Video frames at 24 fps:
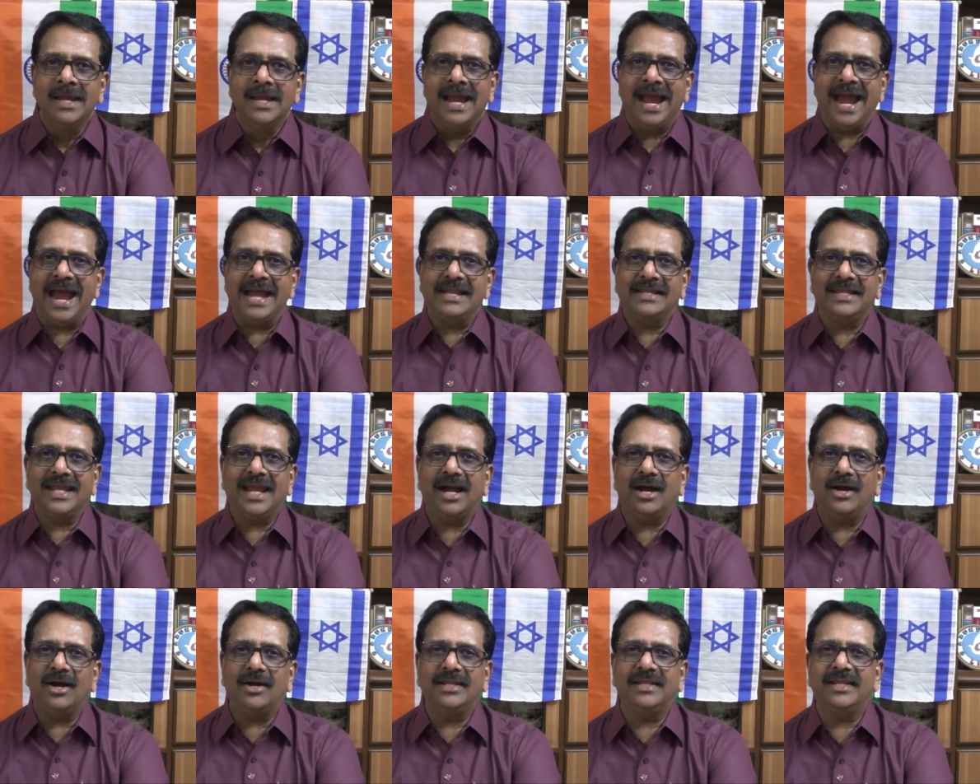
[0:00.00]
and they
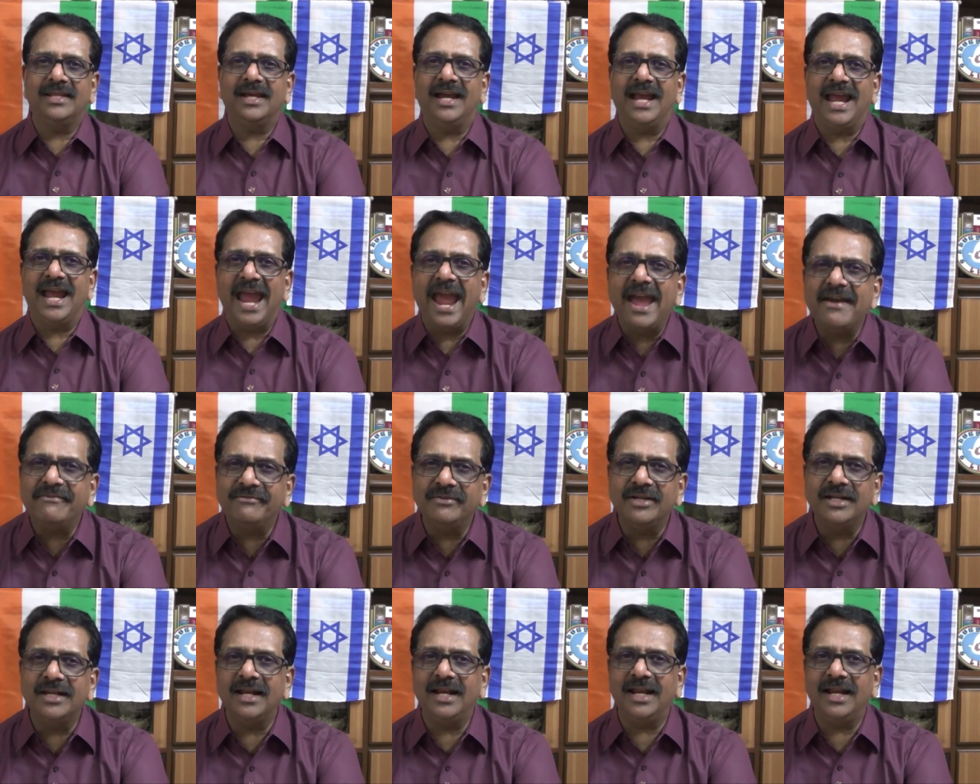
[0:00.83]
are on the
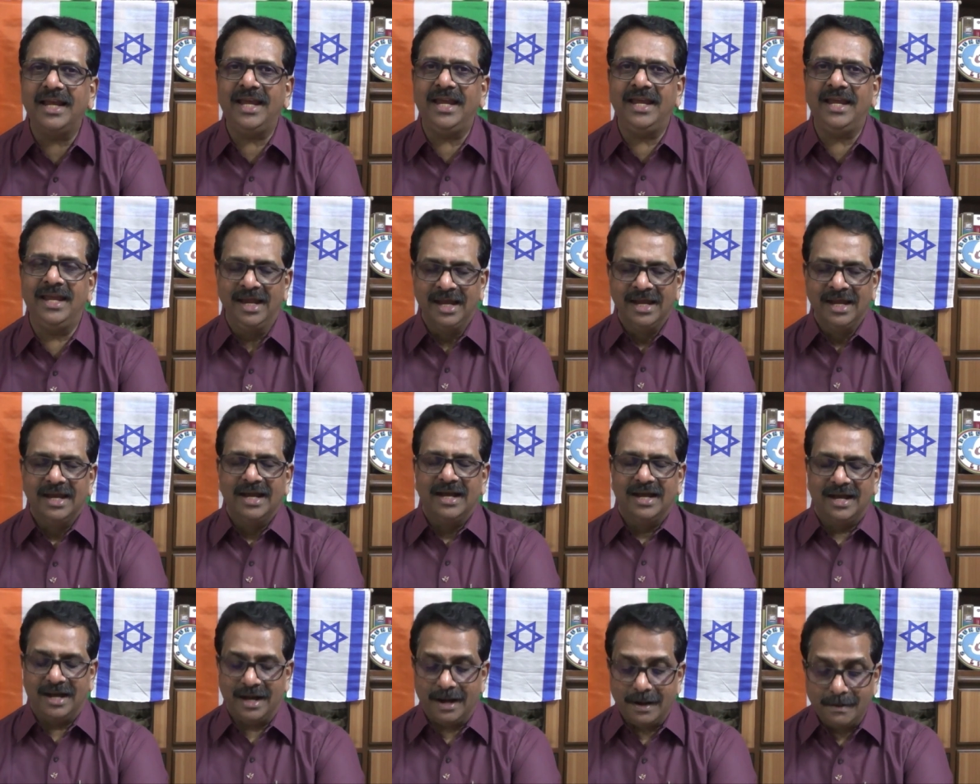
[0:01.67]
heavenly
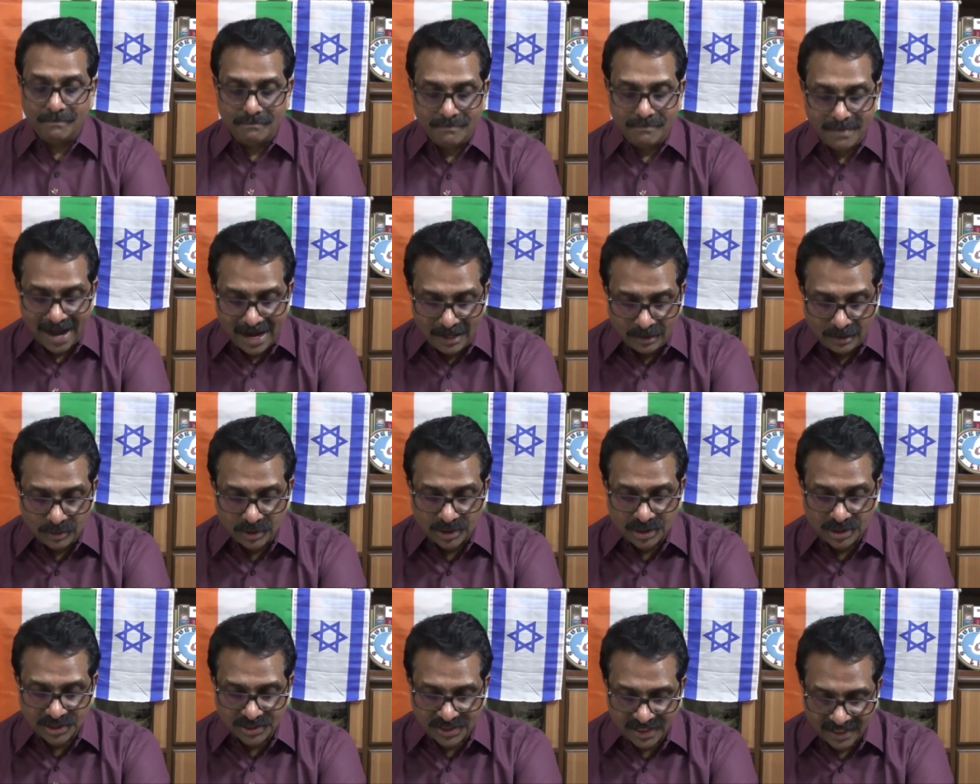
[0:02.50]
uh,
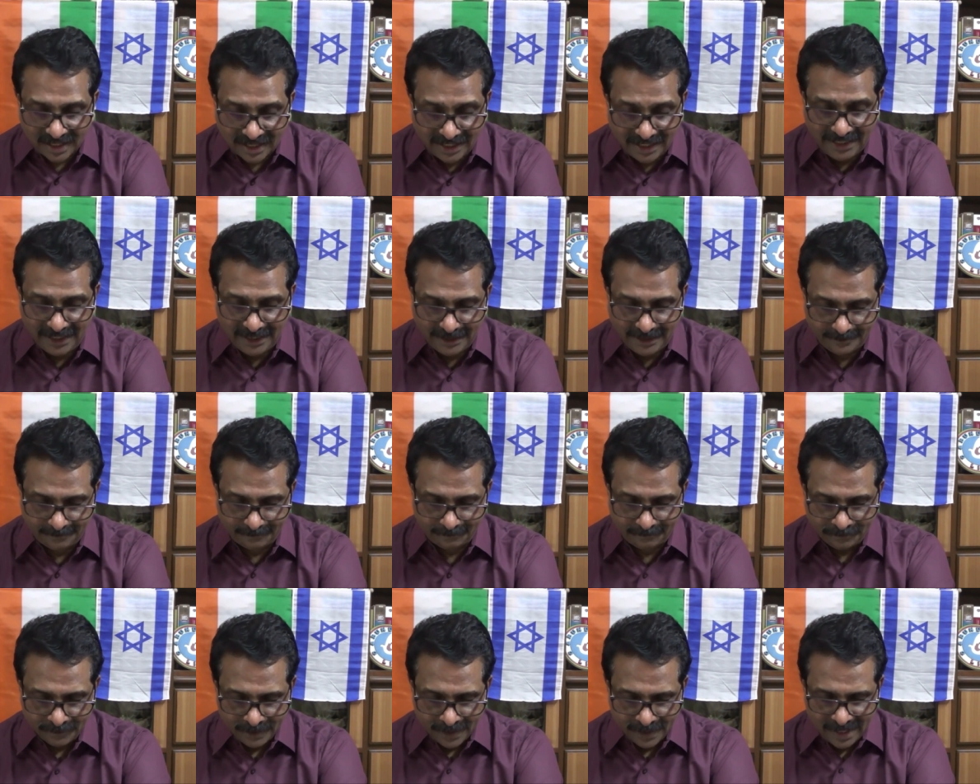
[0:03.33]
Mount
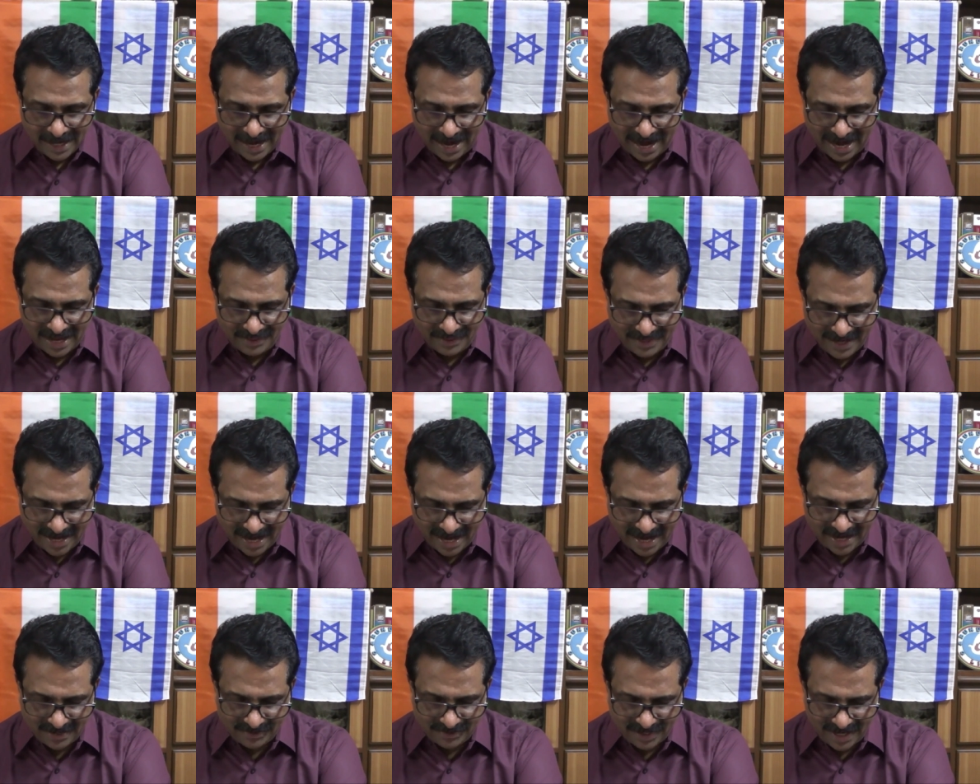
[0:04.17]
Zion. And
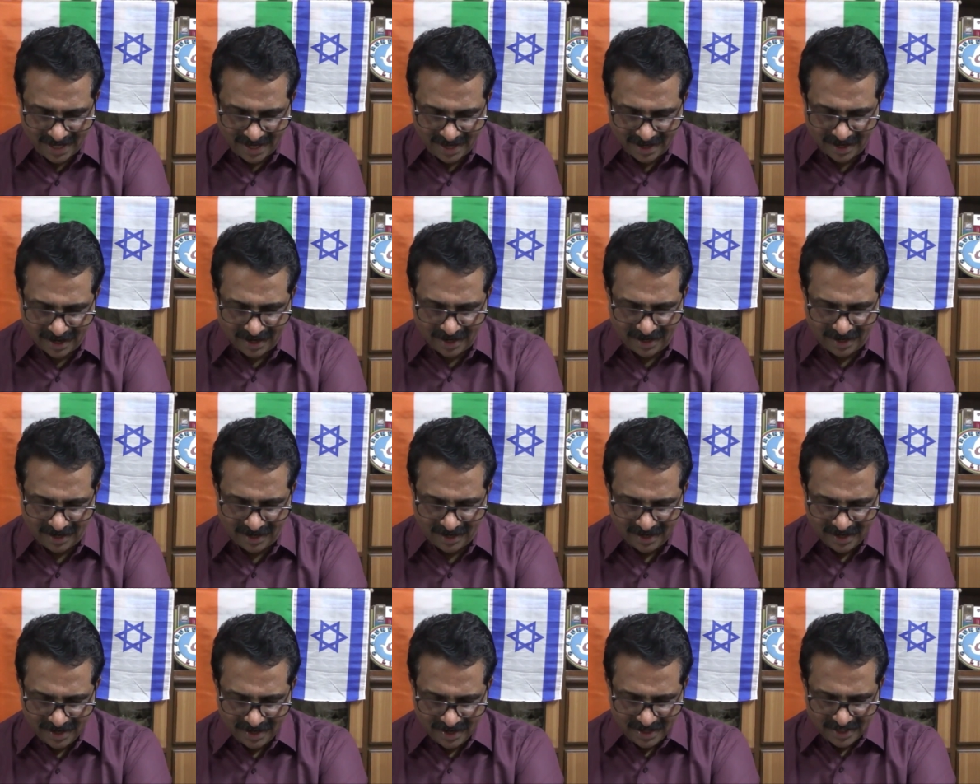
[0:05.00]
there they
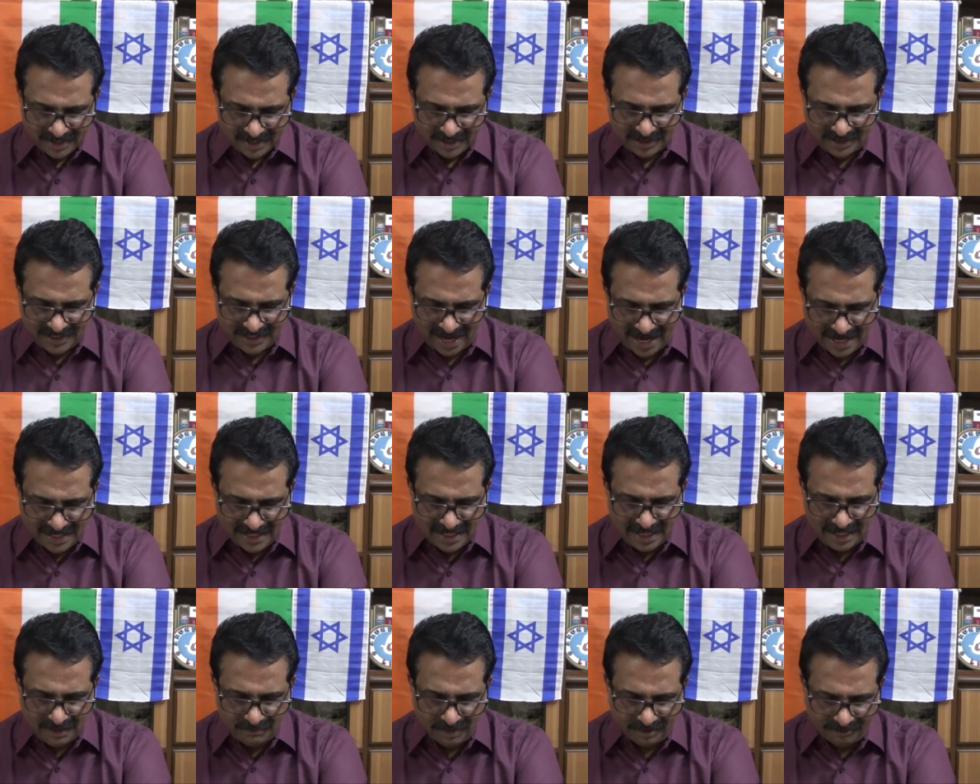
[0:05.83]
are
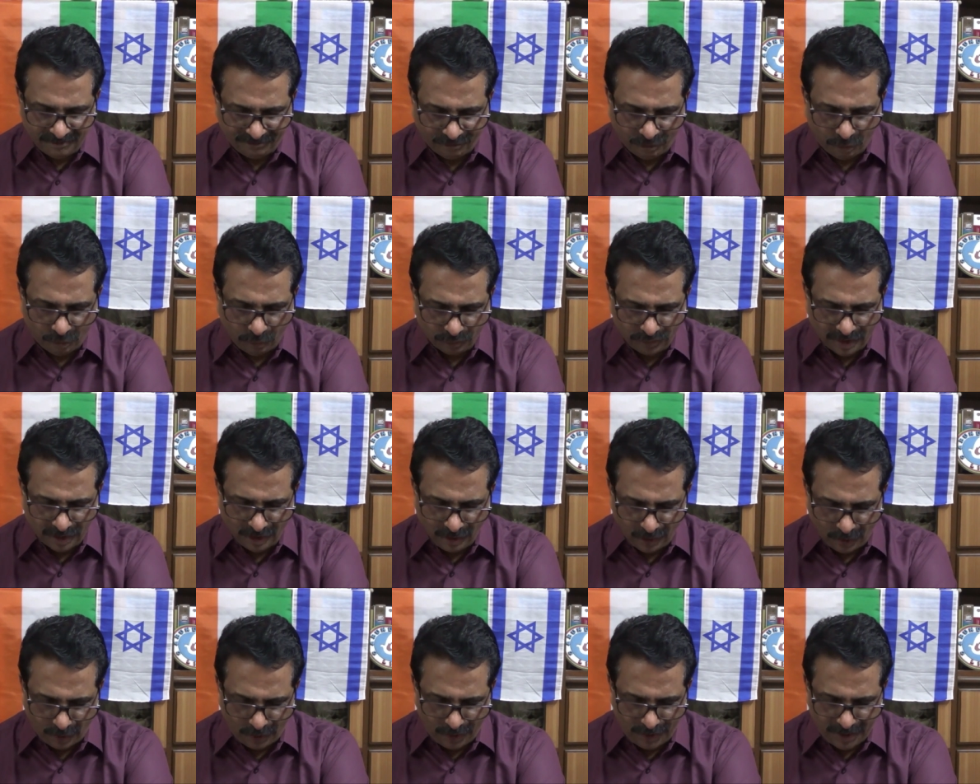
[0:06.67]
standing before the
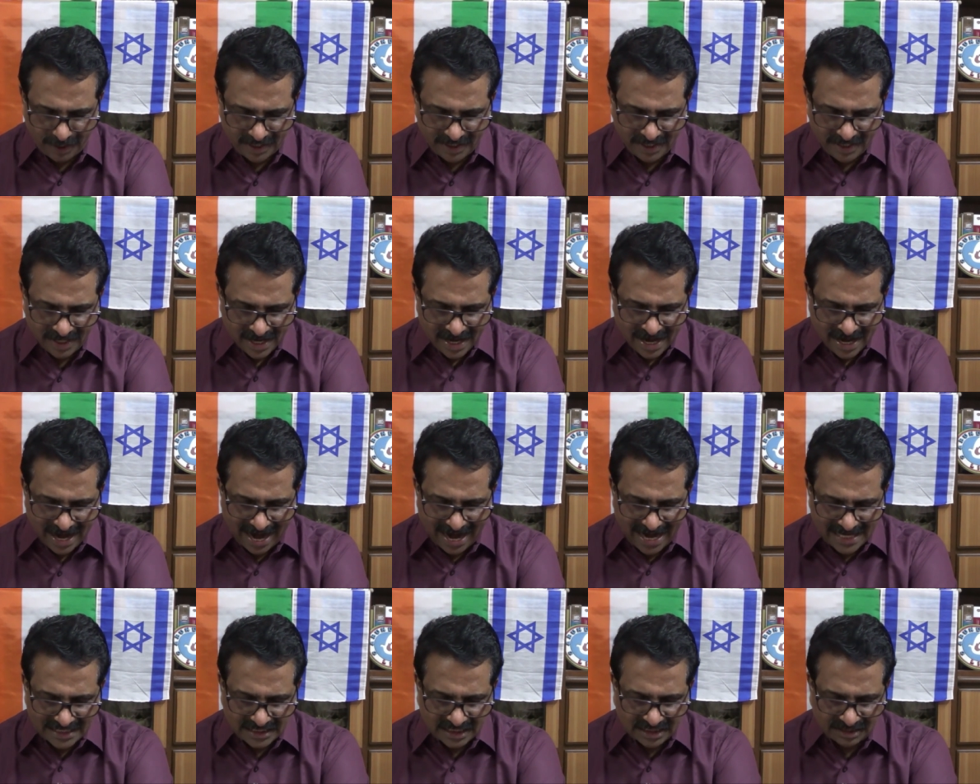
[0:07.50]
Lord
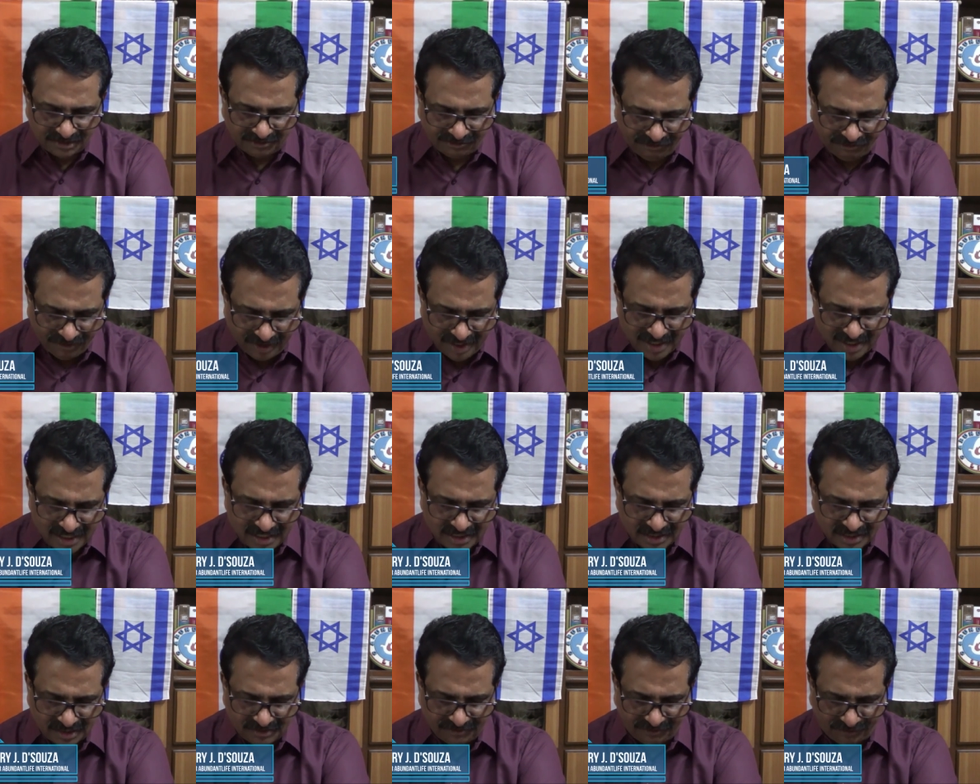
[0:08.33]
as
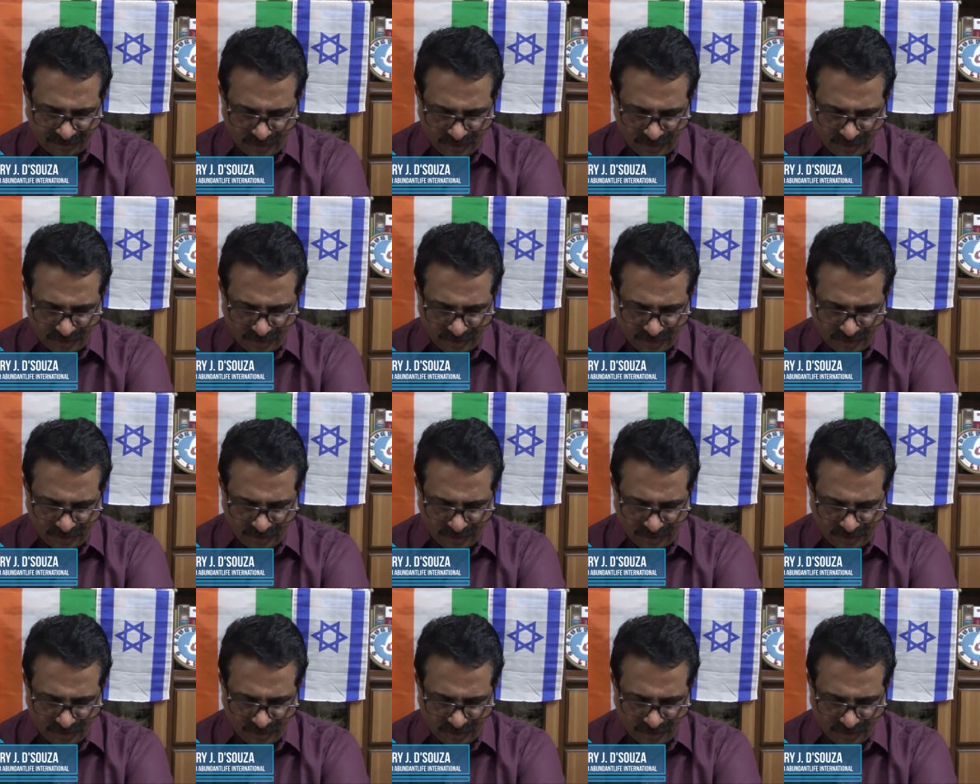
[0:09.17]
first